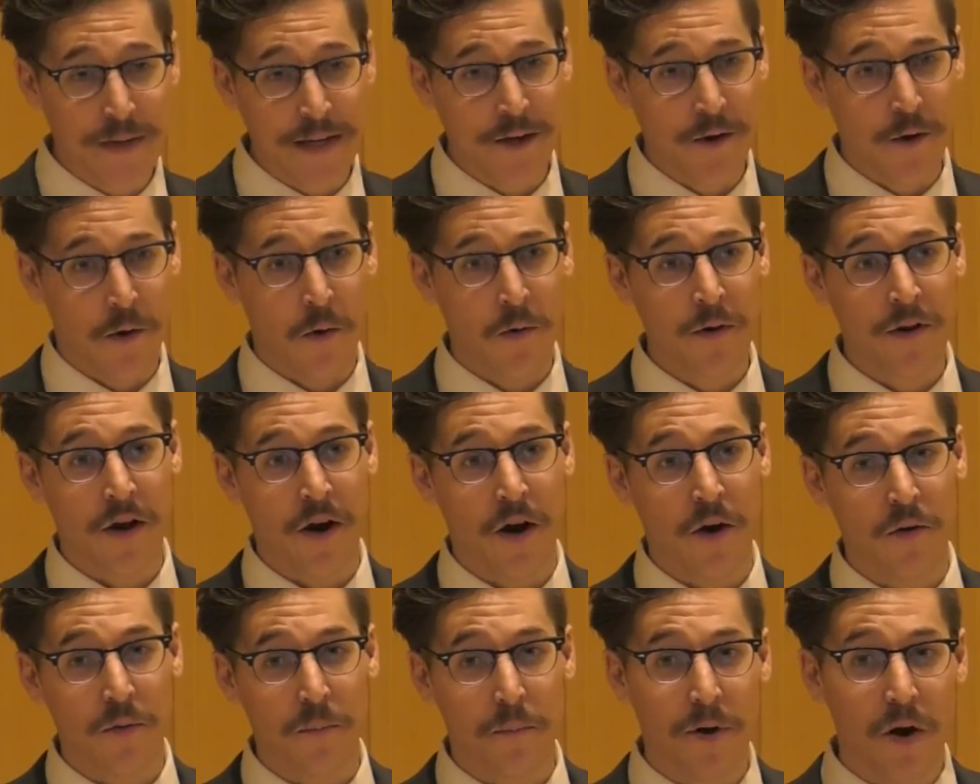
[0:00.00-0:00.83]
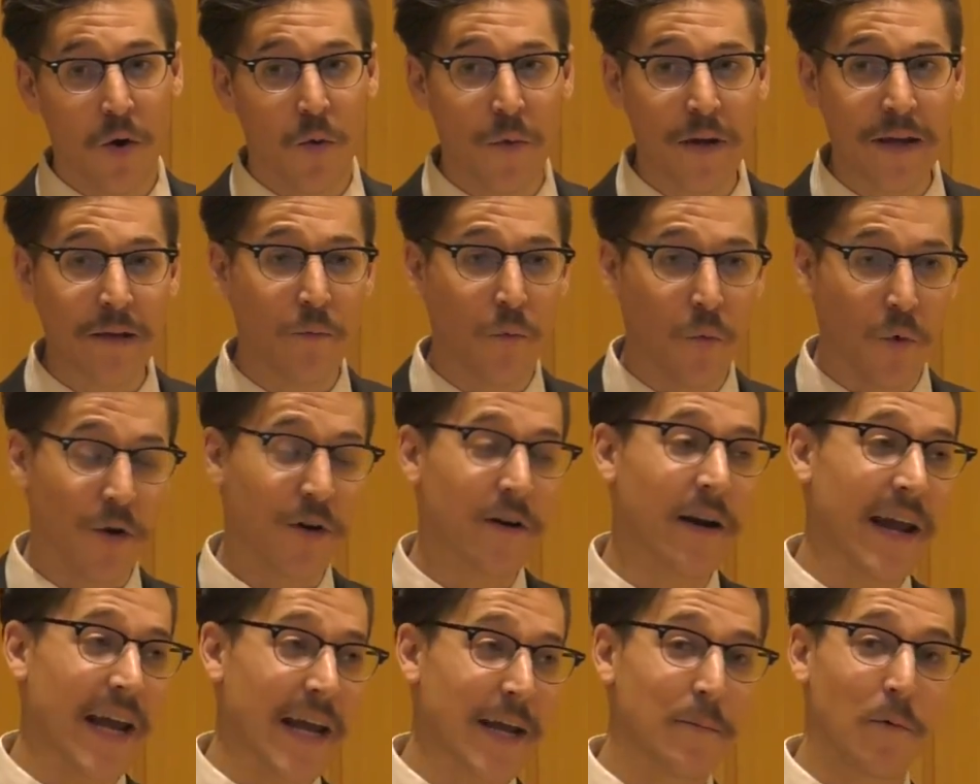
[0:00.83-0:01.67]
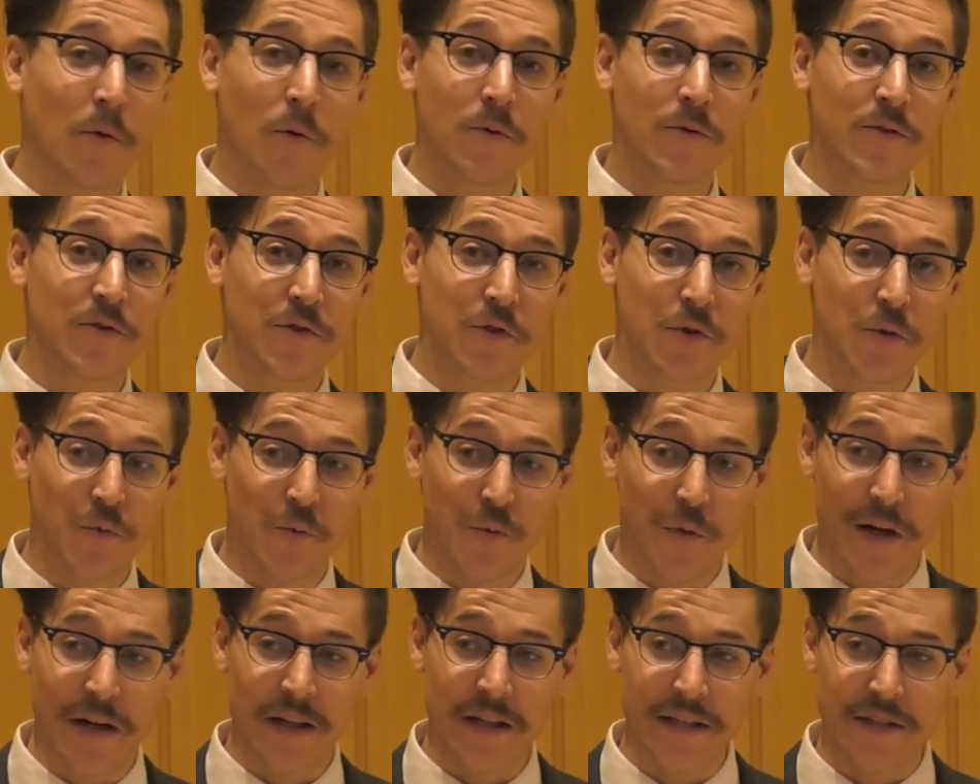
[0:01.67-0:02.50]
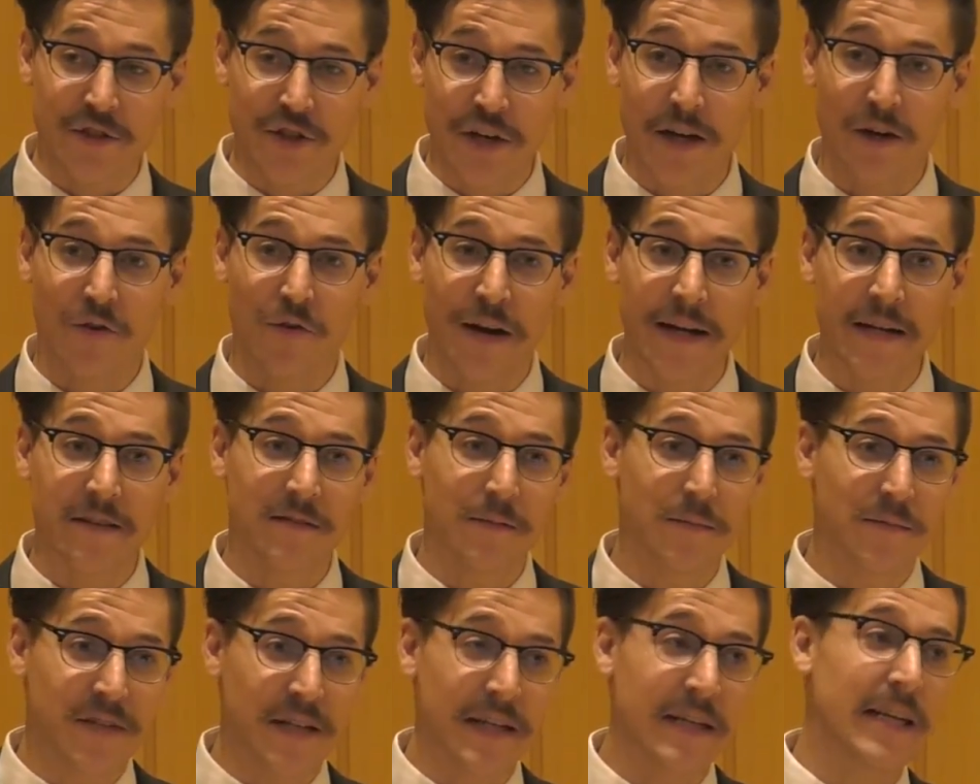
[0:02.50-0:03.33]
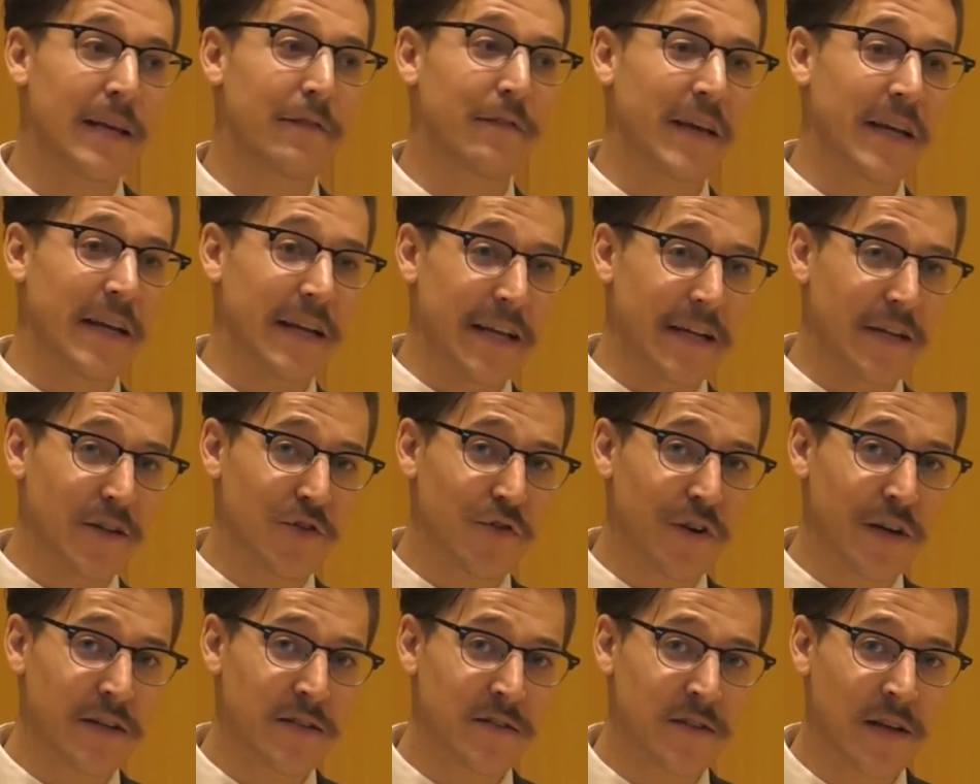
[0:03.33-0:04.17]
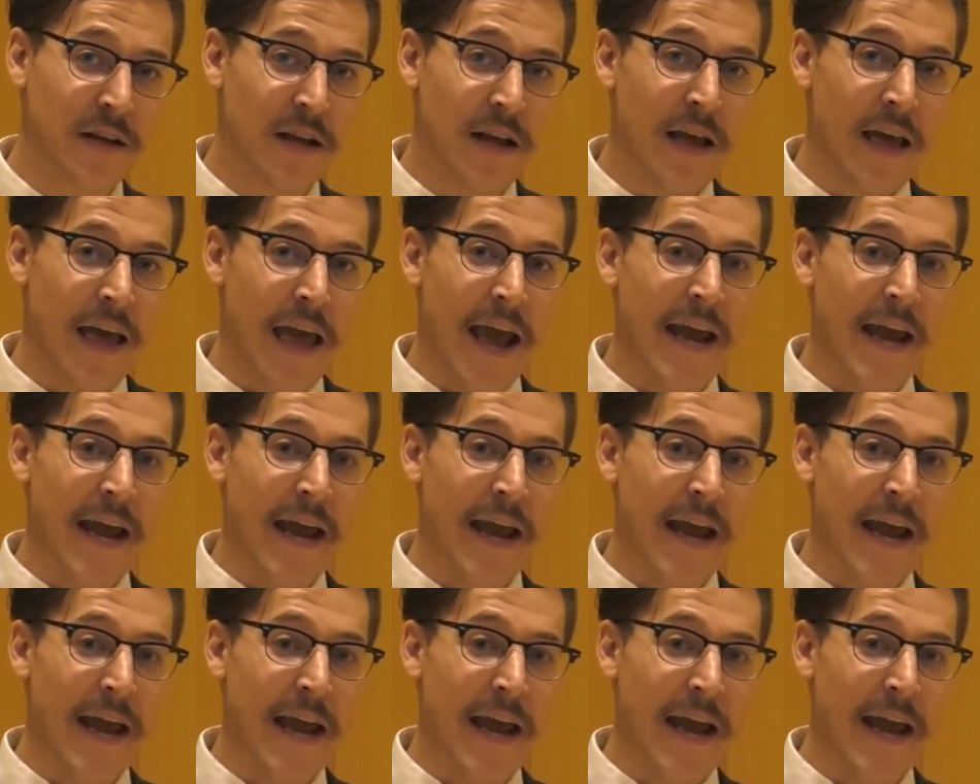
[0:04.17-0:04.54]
being cold called, but we were able to really generate some significant interest.